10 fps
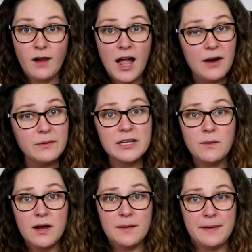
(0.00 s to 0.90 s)
I really
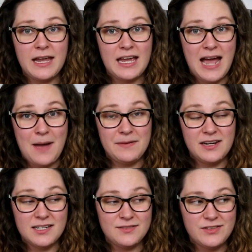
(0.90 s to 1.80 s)
want to pick it up
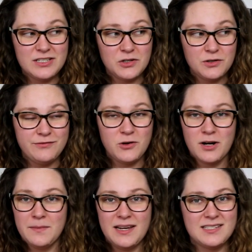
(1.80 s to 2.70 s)
in its physical
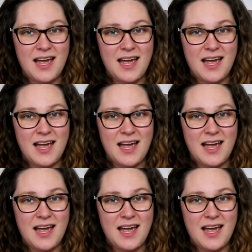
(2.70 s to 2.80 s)
form because